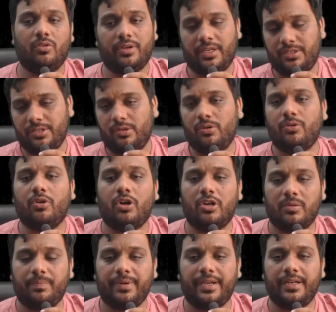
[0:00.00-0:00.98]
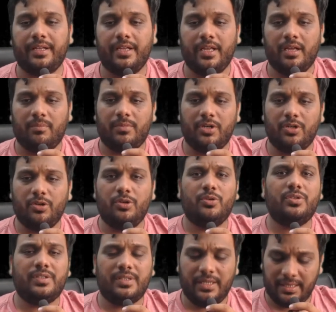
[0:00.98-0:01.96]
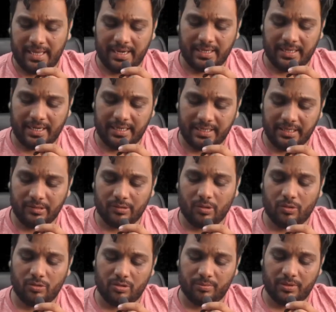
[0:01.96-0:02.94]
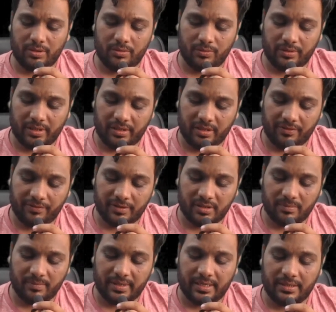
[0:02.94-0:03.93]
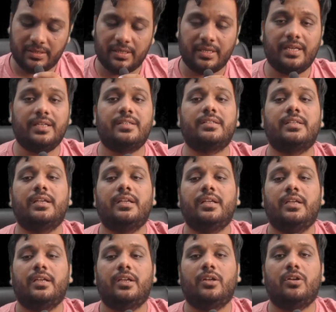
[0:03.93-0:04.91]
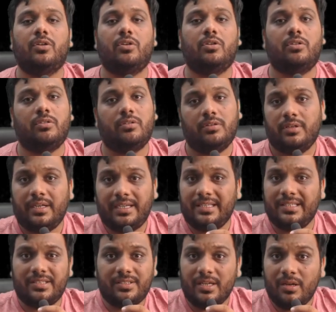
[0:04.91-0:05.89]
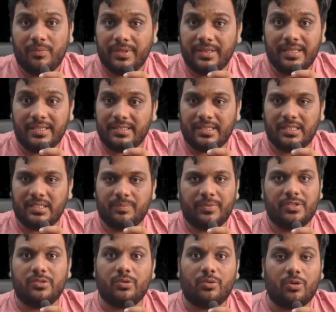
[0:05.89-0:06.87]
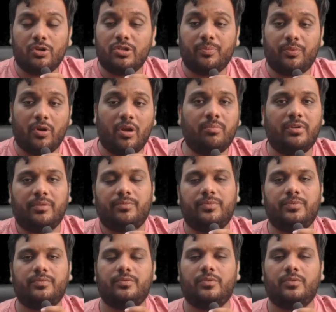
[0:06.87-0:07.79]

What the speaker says: Okay, chalo, not paid, but do you see that 18th October to 31st March is, it is still within 6 months, so not a problem.